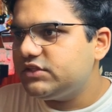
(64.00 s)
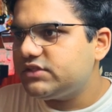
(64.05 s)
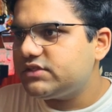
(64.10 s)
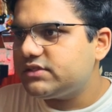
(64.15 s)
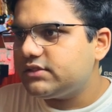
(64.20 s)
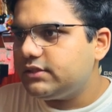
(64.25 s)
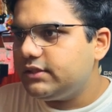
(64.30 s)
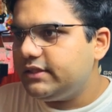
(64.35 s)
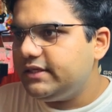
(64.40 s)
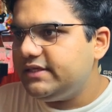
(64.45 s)

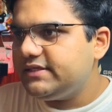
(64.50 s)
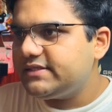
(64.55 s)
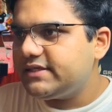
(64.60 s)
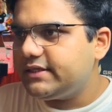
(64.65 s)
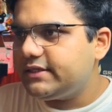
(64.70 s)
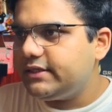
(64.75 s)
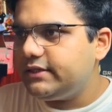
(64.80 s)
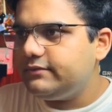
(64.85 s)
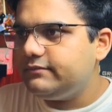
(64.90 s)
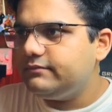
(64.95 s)
just
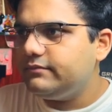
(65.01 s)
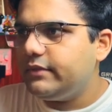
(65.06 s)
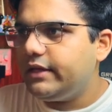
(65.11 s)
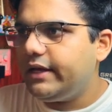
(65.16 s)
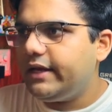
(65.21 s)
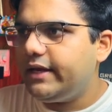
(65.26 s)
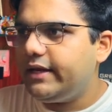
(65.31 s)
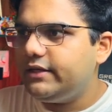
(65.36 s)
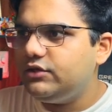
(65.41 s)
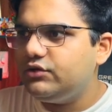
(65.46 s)
reset it,
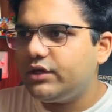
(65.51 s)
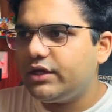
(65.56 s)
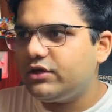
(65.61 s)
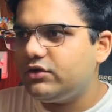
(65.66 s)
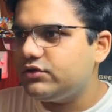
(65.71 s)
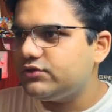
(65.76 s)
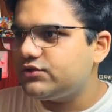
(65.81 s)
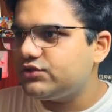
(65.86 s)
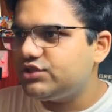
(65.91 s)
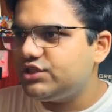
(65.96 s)
and you
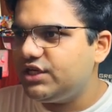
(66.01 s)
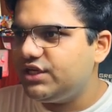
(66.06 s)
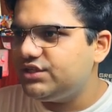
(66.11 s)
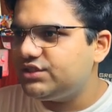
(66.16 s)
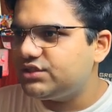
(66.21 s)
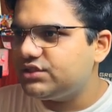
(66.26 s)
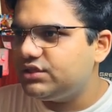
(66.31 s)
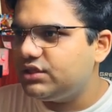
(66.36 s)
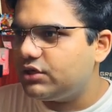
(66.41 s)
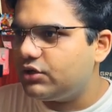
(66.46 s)
can also
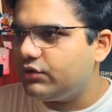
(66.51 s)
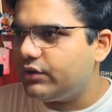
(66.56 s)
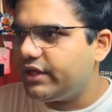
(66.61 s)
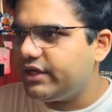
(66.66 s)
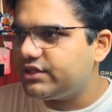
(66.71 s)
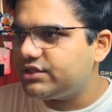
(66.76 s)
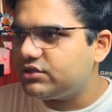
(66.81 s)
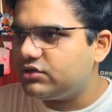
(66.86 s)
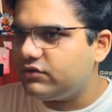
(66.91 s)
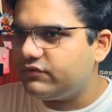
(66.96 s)
change the
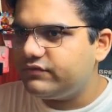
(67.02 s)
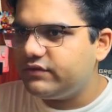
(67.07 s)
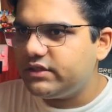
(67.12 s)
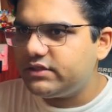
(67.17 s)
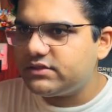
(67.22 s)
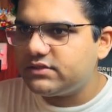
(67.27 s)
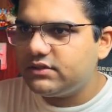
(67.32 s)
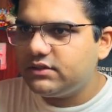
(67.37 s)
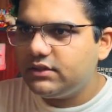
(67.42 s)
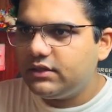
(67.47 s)
rotation of
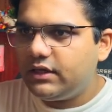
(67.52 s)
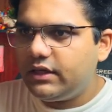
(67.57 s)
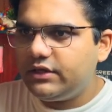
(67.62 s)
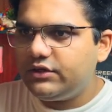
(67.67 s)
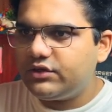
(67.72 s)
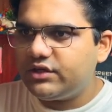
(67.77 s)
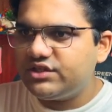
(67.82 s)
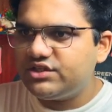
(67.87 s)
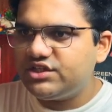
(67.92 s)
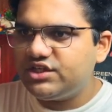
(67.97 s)
this,
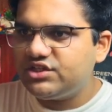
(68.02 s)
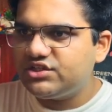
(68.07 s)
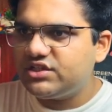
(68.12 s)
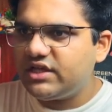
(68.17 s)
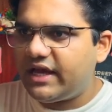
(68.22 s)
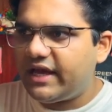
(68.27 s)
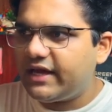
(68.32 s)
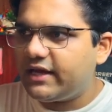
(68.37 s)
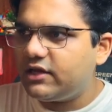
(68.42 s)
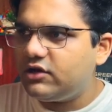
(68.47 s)
and you can
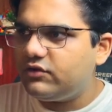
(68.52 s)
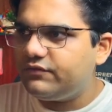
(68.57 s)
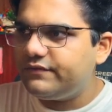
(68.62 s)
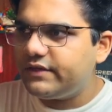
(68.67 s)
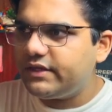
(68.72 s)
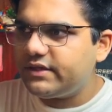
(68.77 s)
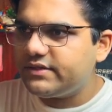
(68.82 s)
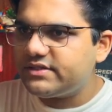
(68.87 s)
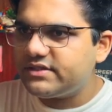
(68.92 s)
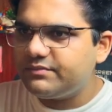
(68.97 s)
change the angle
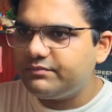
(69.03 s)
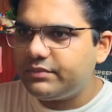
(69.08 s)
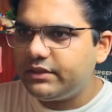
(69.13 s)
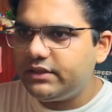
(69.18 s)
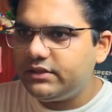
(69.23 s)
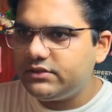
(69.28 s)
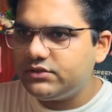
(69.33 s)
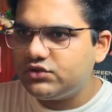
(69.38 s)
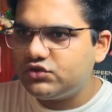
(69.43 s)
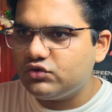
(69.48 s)
of it and
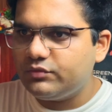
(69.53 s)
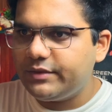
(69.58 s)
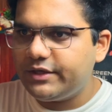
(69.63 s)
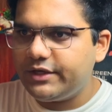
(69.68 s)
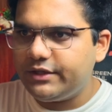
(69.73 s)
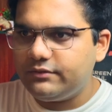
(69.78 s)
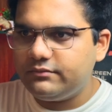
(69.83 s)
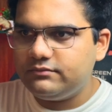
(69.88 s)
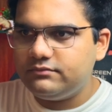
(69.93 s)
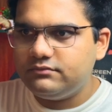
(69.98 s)
simply zoom
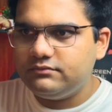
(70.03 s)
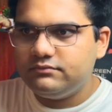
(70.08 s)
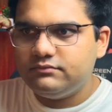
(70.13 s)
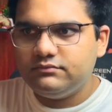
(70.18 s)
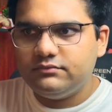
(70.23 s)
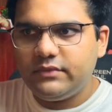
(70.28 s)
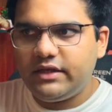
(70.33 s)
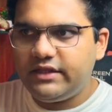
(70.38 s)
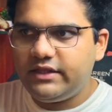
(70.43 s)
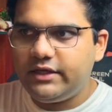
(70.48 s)
it in,
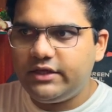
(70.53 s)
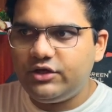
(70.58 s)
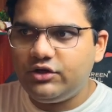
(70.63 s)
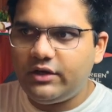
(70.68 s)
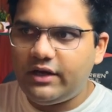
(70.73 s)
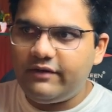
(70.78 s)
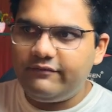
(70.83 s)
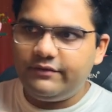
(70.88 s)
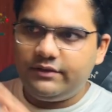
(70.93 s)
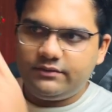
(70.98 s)
and there
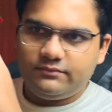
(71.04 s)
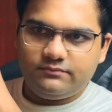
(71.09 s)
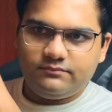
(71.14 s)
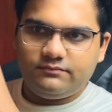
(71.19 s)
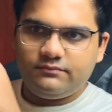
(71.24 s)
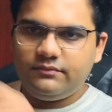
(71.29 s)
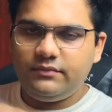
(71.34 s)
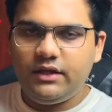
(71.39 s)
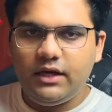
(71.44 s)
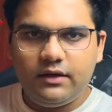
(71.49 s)
you have it.
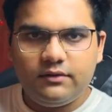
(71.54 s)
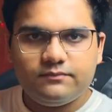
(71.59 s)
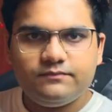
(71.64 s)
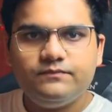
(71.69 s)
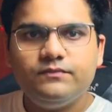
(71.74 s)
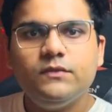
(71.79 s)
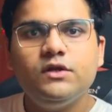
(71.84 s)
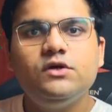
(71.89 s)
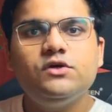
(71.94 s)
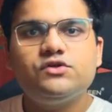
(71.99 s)
Yeah,
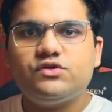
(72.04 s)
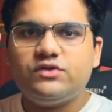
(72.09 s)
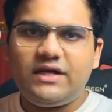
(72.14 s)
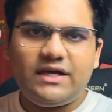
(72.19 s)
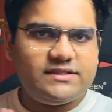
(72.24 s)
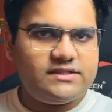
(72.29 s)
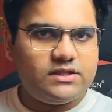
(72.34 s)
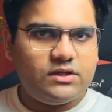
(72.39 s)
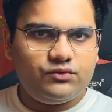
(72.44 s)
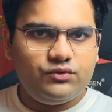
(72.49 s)
so
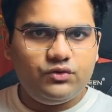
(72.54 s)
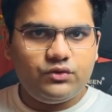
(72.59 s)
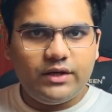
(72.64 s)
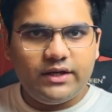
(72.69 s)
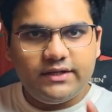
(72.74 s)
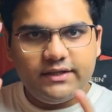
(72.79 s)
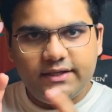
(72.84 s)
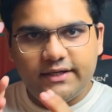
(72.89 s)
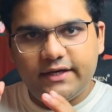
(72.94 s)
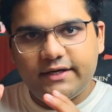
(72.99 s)
that's how you
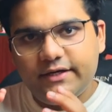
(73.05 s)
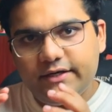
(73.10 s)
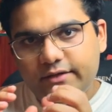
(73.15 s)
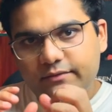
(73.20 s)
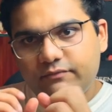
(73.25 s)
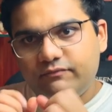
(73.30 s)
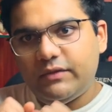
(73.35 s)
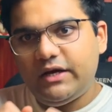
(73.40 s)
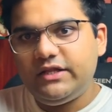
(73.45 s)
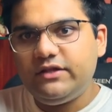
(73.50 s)
can create
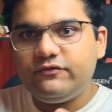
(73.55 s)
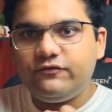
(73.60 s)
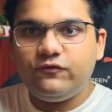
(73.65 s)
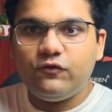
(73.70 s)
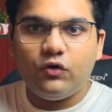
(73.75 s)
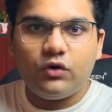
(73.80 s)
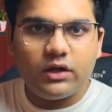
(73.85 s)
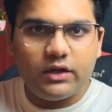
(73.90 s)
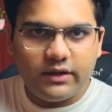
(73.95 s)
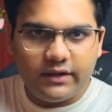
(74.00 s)
it by the
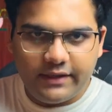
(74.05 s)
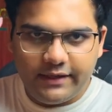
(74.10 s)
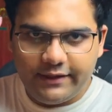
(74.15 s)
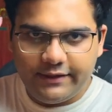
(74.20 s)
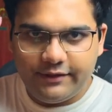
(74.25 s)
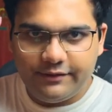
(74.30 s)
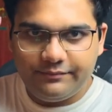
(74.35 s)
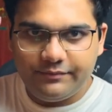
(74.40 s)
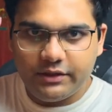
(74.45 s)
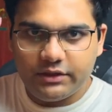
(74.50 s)
four color
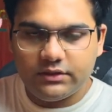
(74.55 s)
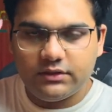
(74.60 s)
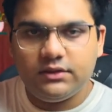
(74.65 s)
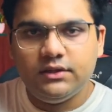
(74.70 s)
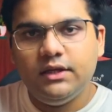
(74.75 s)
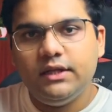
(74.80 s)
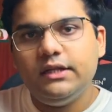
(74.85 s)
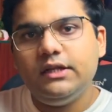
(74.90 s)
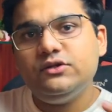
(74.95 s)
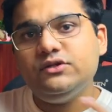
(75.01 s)
gradient
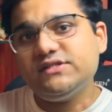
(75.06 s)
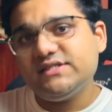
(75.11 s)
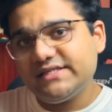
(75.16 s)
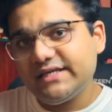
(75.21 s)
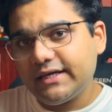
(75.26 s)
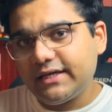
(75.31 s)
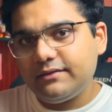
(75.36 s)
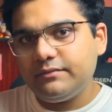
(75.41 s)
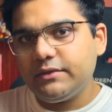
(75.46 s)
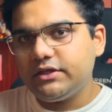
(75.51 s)
method. Now the
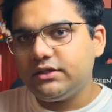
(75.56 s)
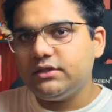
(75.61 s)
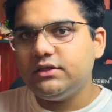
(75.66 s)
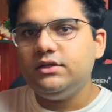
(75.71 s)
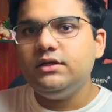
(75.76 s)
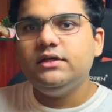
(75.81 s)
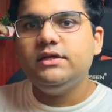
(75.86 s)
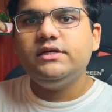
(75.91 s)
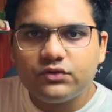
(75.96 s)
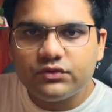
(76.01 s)
second
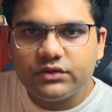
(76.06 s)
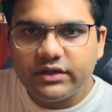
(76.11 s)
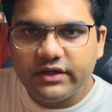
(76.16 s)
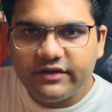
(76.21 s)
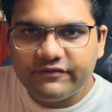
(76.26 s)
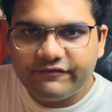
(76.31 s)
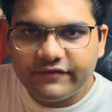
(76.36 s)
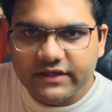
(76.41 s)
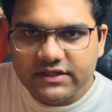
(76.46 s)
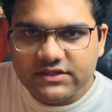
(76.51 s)
method, go to
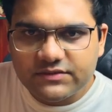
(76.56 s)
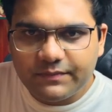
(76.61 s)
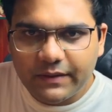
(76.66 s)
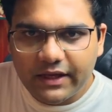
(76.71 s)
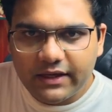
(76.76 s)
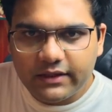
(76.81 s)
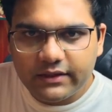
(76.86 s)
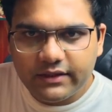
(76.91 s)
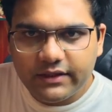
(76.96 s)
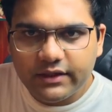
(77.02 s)
the effects
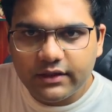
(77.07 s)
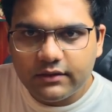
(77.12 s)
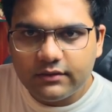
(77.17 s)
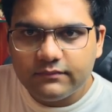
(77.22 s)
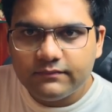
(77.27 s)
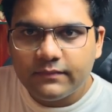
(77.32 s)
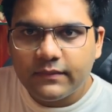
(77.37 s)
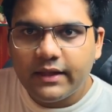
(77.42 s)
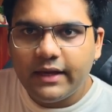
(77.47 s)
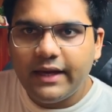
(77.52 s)
panel
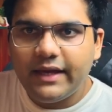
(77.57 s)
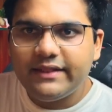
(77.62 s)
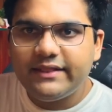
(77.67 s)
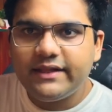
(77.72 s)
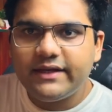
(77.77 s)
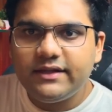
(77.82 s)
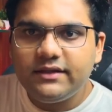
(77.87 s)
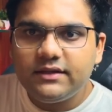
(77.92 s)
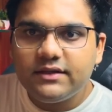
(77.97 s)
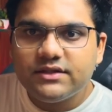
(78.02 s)
here
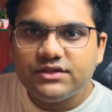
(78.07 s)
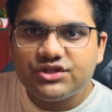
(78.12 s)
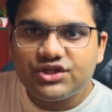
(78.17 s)
and then